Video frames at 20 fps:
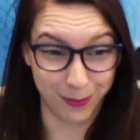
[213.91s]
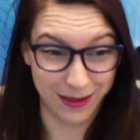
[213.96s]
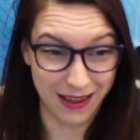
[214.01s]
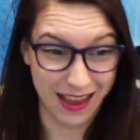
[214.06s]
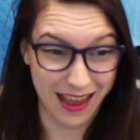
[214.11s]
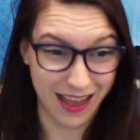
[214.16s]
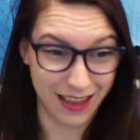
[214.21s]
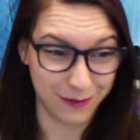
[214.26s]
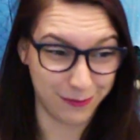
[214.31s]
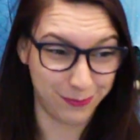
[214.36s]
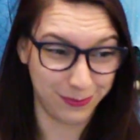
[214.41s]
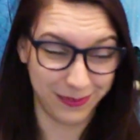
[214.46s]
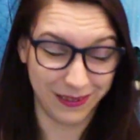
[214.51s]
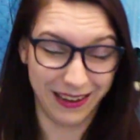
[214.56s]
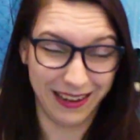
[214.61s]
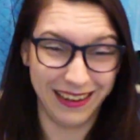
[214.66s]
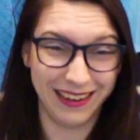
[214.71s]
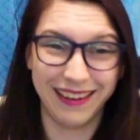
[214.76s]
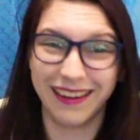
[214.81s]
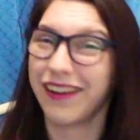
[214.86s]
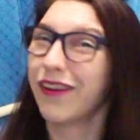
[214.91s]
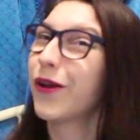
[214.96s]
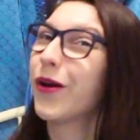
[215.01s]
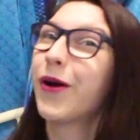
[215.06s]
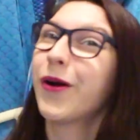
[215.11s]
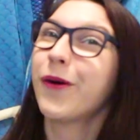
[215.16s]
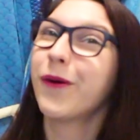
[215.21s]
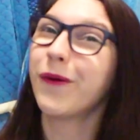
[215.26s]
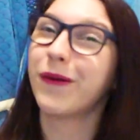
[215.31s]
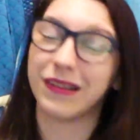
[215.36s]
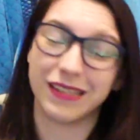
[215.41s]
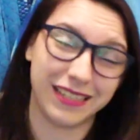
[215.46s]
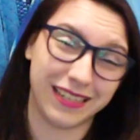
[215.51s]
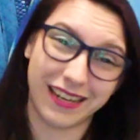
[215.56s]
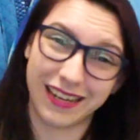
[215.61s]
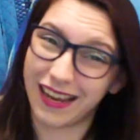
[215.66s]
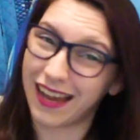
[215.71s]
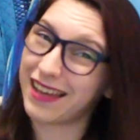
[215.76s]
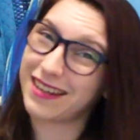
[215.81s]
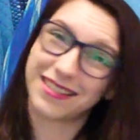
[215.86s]
bad, but you know, you
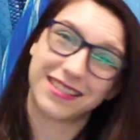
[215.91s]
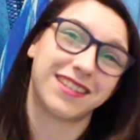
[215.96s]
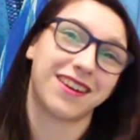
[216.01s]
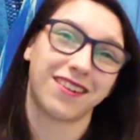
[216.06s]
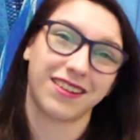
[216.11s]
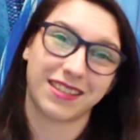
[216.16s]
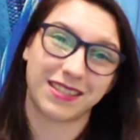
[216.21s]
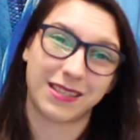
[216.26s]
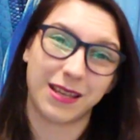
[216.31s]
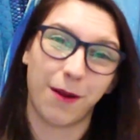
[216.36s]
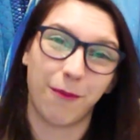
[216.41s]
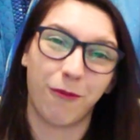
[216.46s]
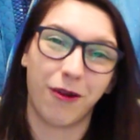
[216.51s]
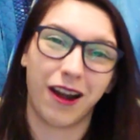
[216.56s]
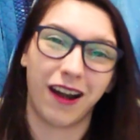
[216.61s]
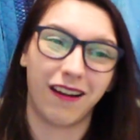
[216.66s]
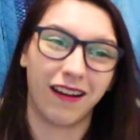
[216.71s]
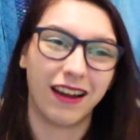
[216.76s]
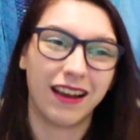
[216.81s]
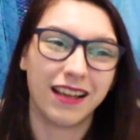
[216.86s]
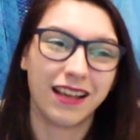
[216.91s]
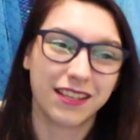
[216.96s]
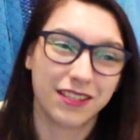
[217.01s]
gotta start somewhere.